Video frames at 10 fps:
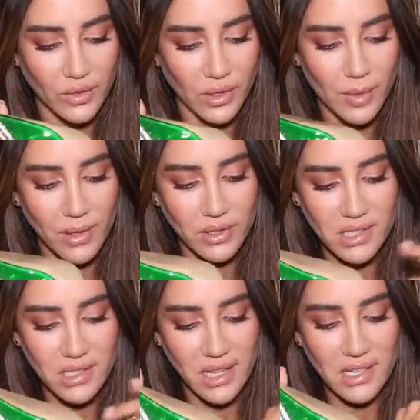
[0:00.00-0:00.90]
I talk about
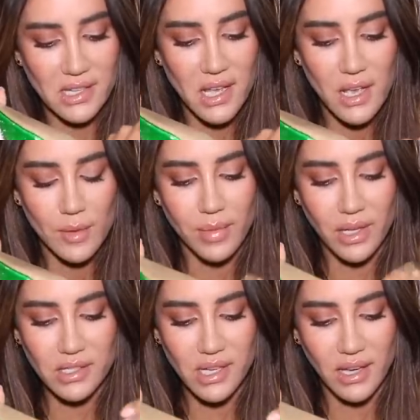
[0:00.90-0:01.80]
these things
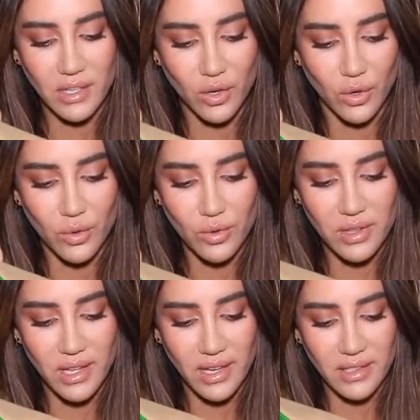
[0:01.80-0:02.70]
because I know
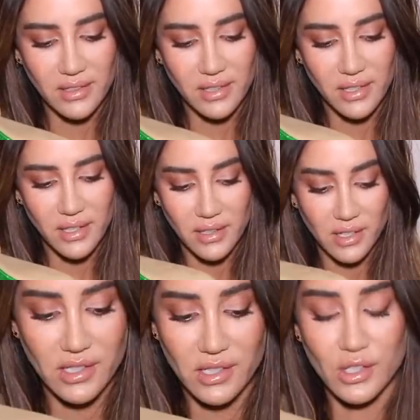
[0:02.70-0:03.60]
that
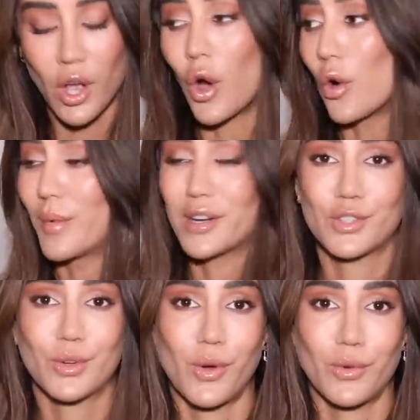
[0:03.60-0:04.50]
there's so
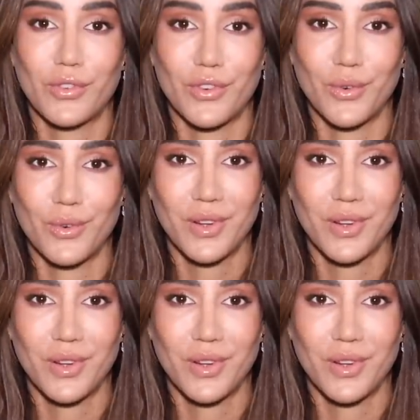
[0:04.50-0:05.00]
much to go through.